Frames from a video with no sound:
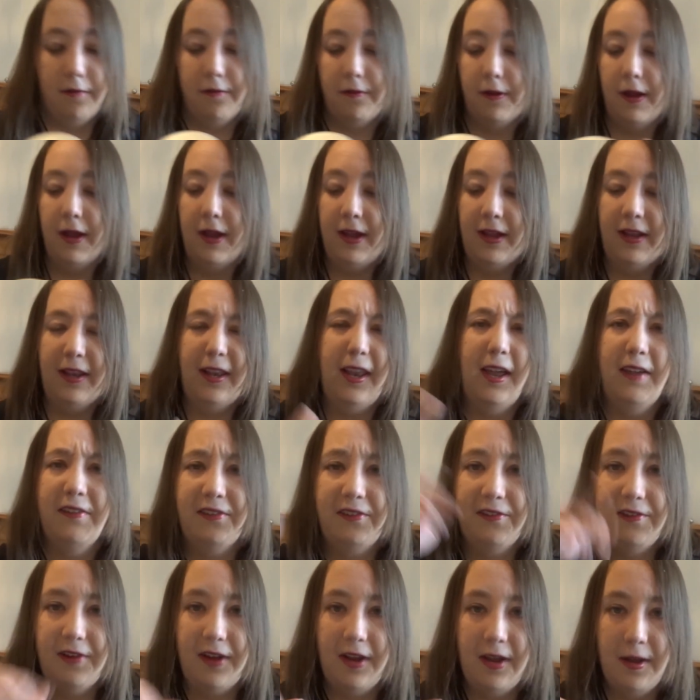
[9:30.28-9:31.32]

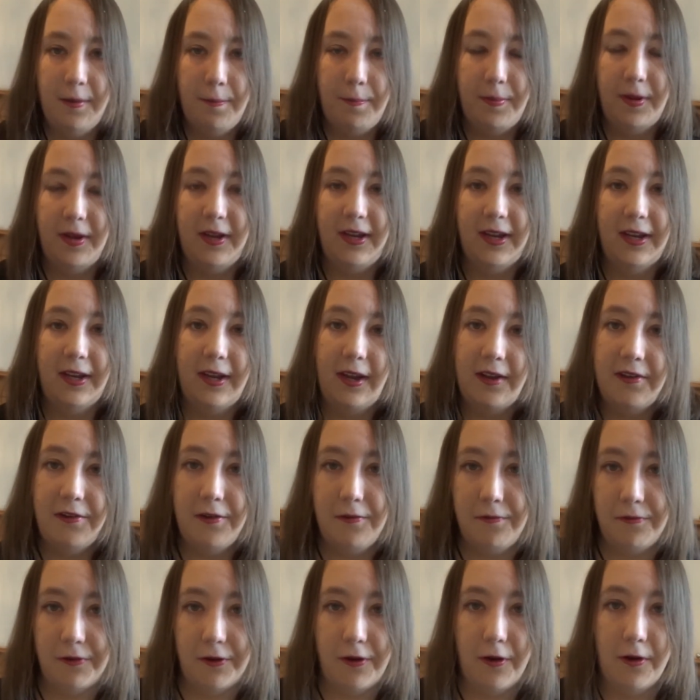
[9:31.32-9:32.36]
last year, but in case
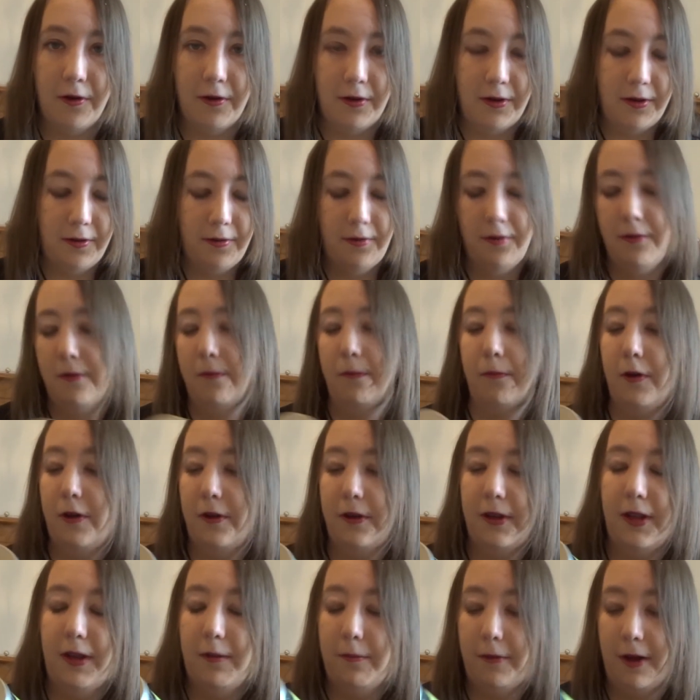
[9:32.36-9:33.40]
you've forgotten
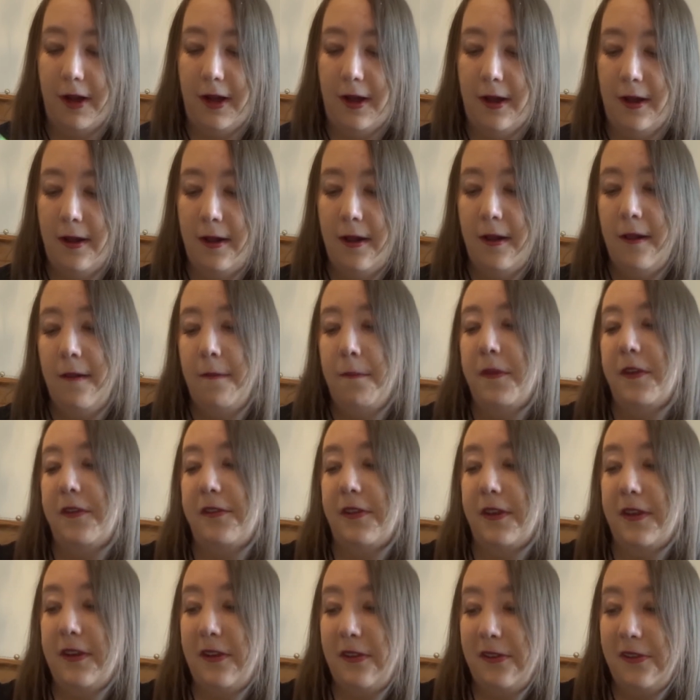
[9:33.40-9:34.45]
what they were,
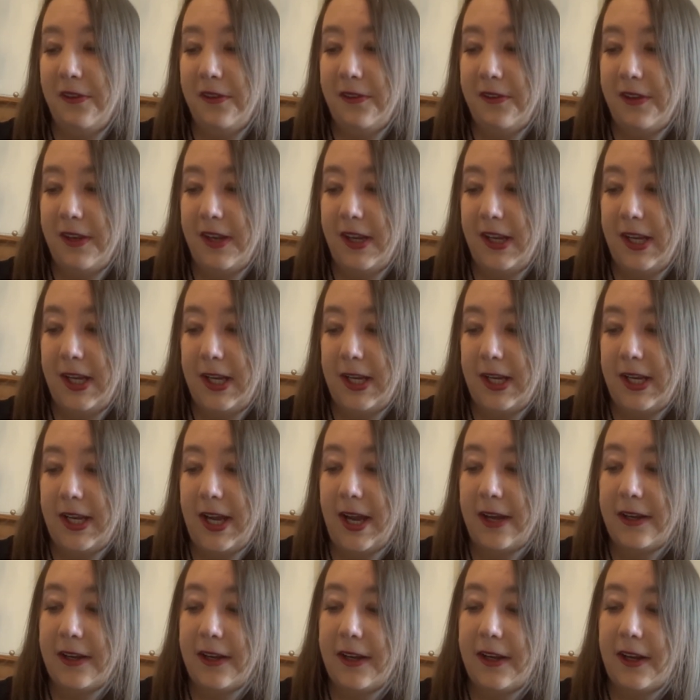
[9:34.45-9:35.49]
so this is the
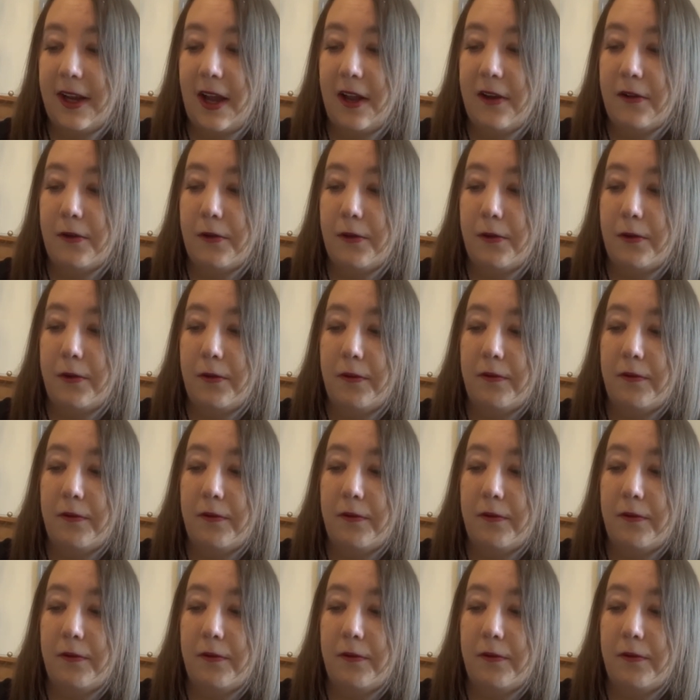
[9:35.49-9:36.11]
Yankee Candle